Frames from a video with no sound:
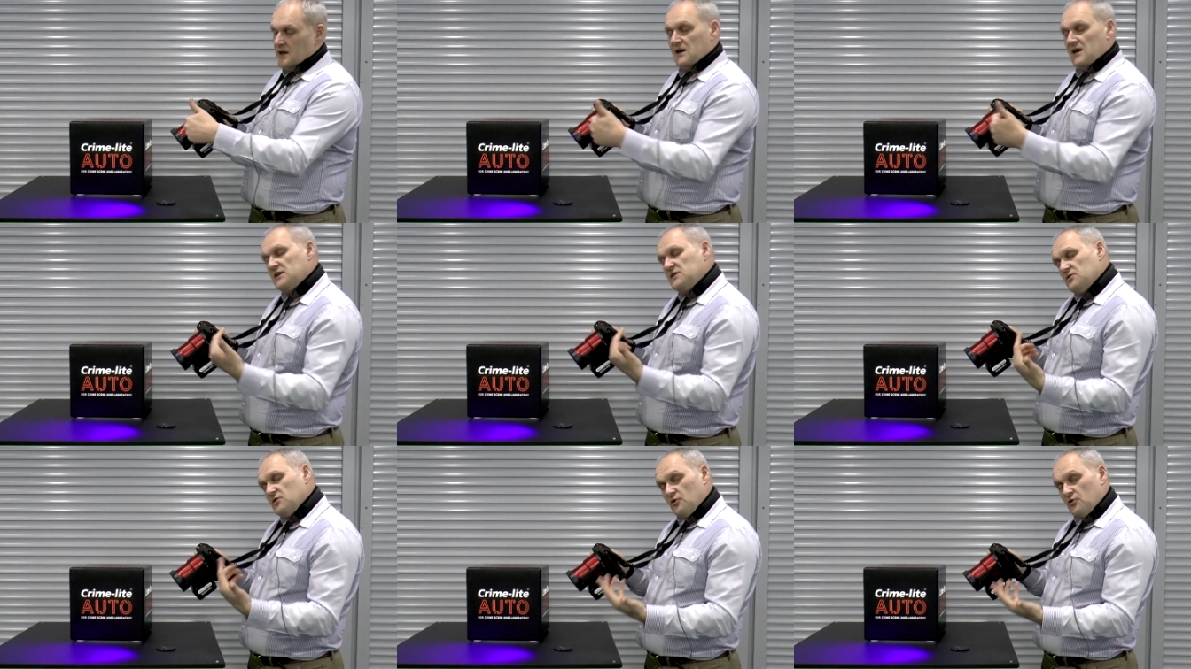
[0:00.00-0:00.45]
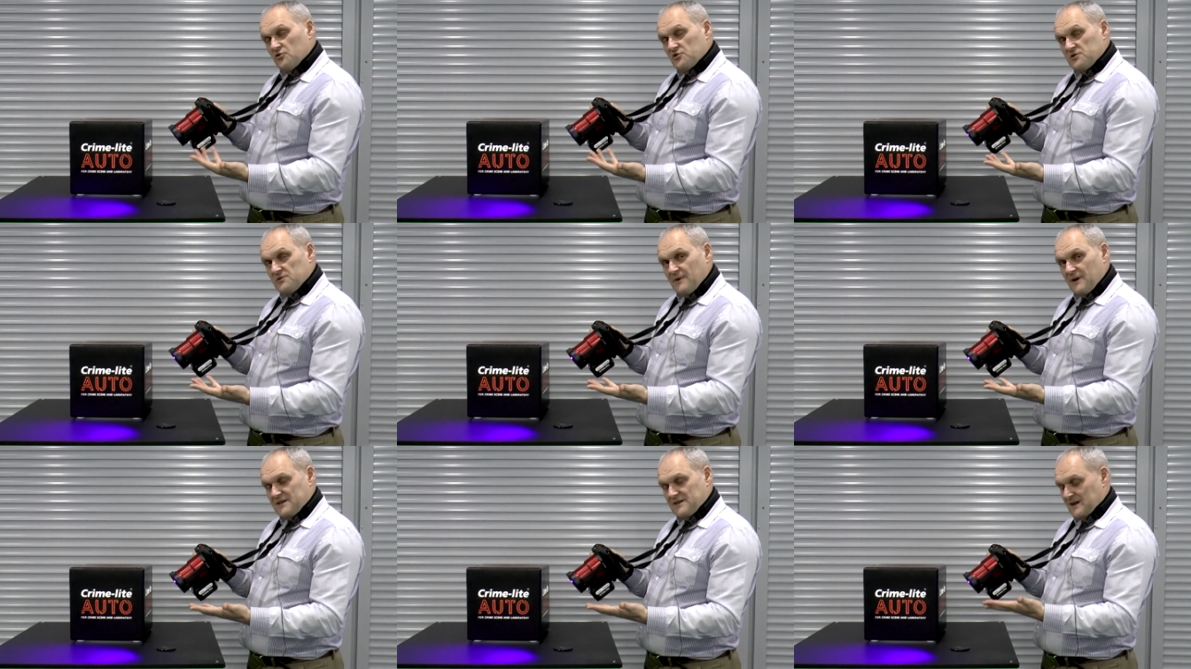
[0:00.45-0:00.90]
it
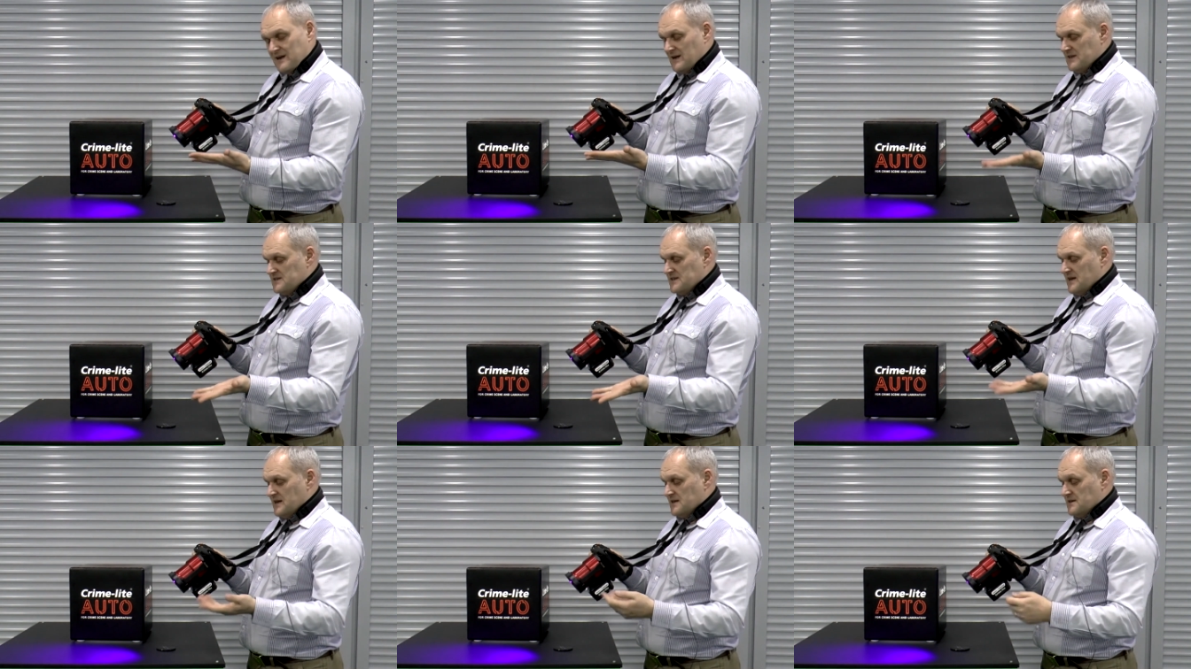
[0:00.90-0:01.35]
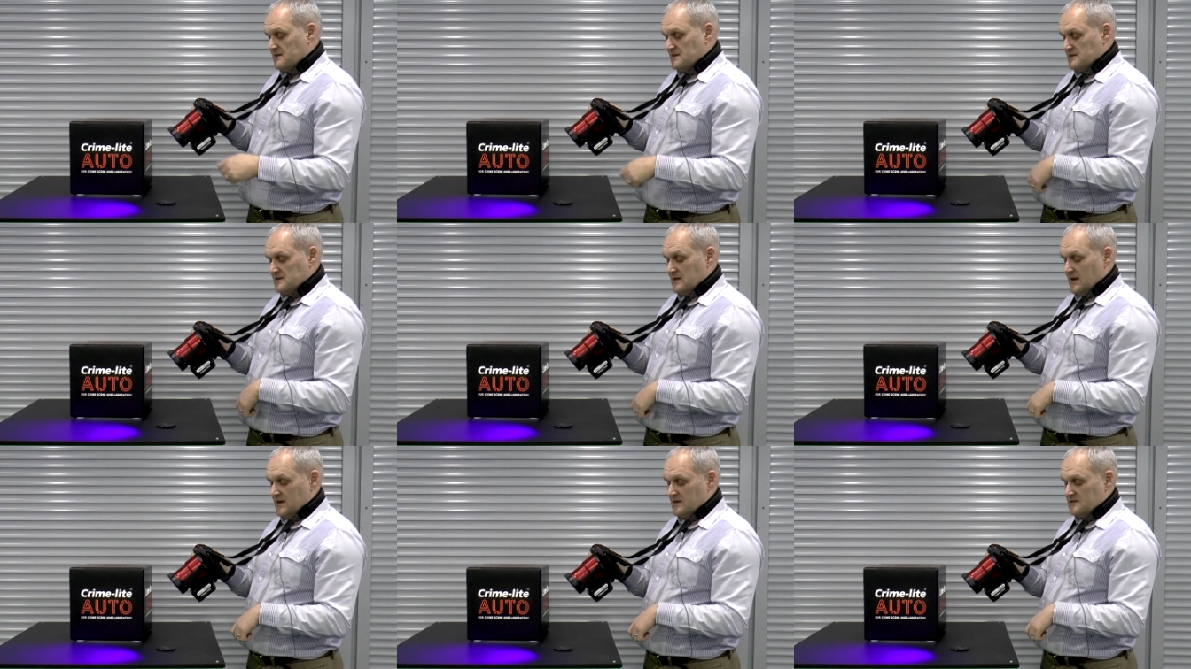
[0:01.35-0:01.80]
automatically
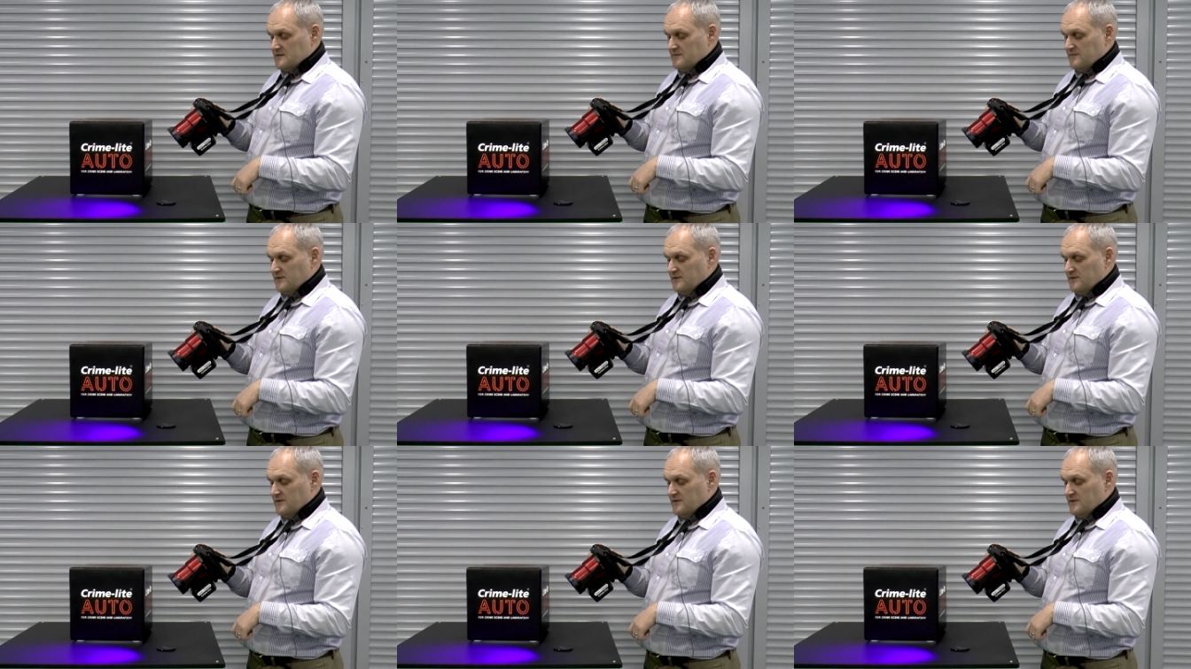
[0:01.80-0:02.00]
selects the